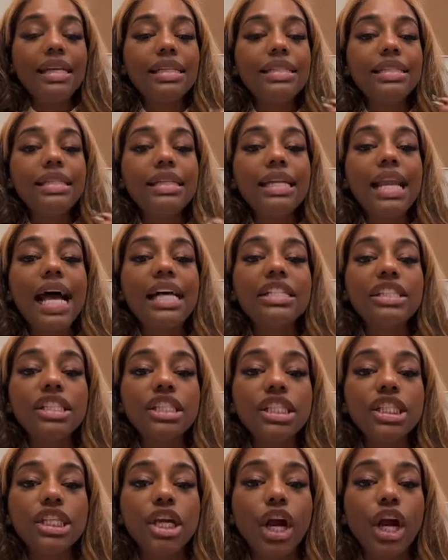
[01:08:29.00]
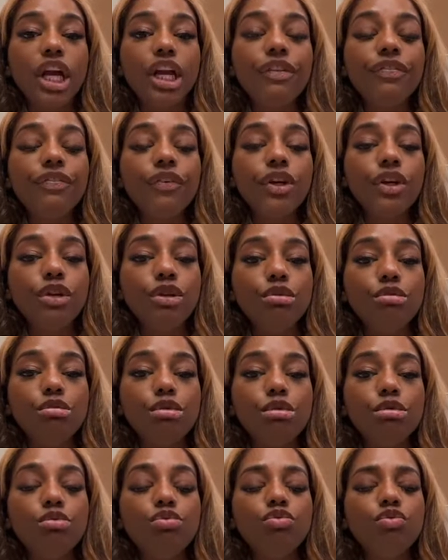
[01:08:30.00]
It is necessary for
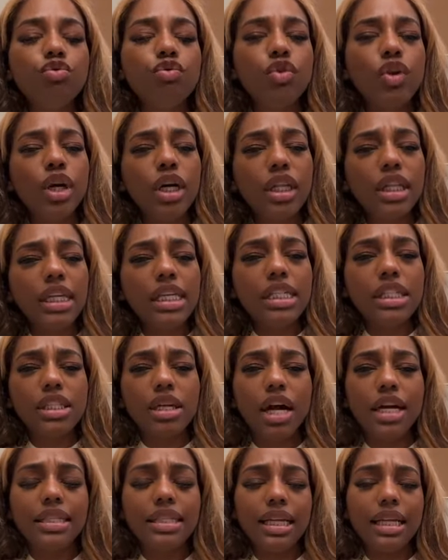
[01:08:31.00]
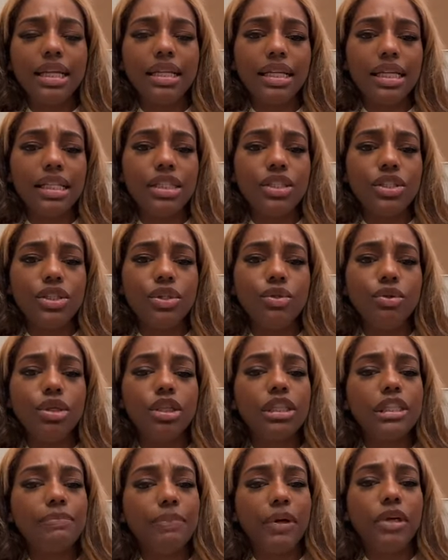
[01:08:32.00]
you to really start digging into
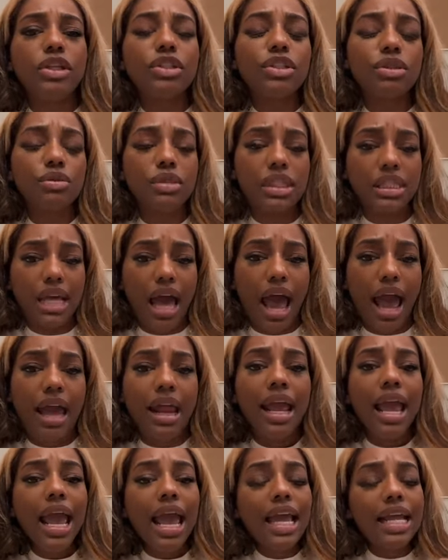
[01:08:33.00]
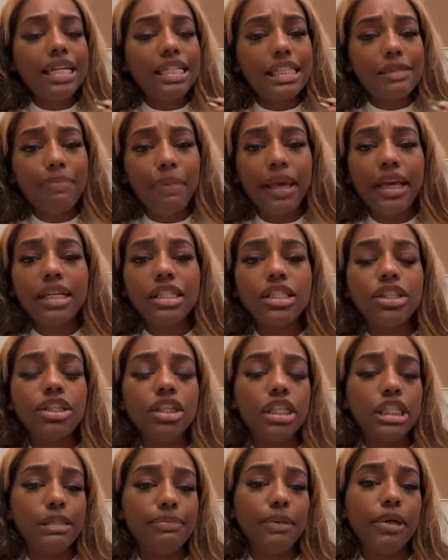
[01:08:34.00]
your spiritual side and speaking to
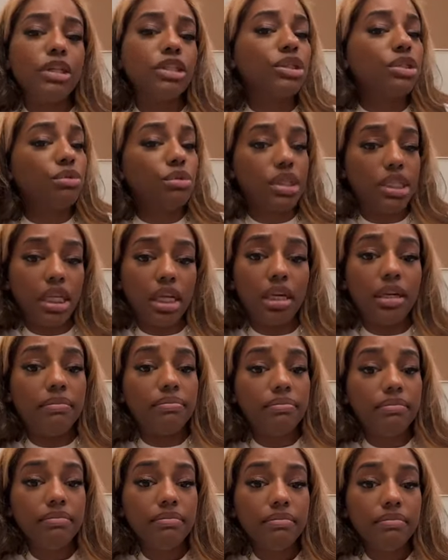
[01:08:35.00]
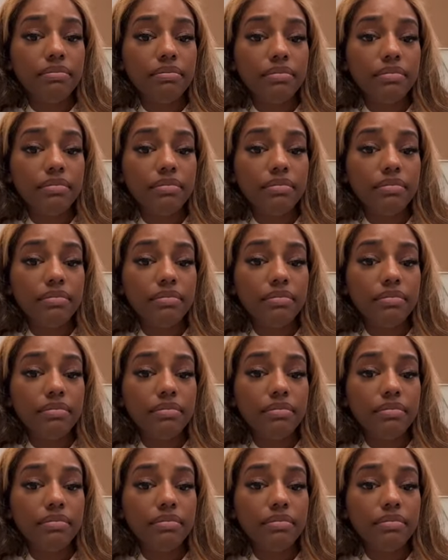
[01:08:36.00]
your spiritual team.